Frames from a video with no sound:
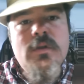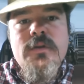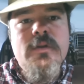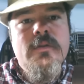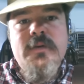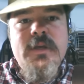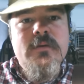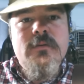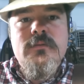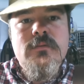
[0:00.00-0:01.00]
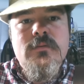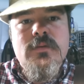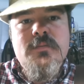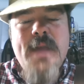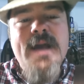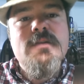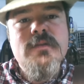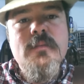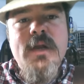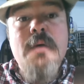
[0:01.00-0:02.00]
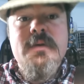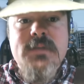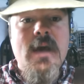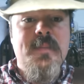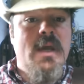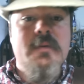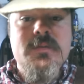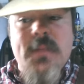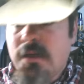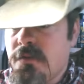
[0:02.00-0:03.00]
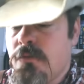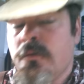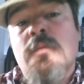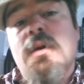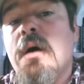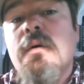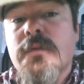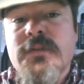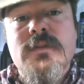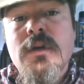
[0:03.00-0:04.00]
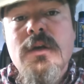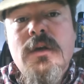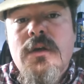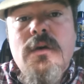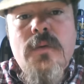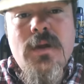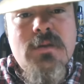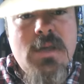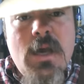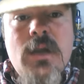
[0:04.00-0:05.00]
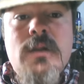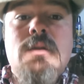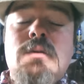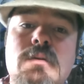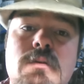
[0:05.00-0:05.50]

another deal. But I was happy. I was back to doing what I was around cattle and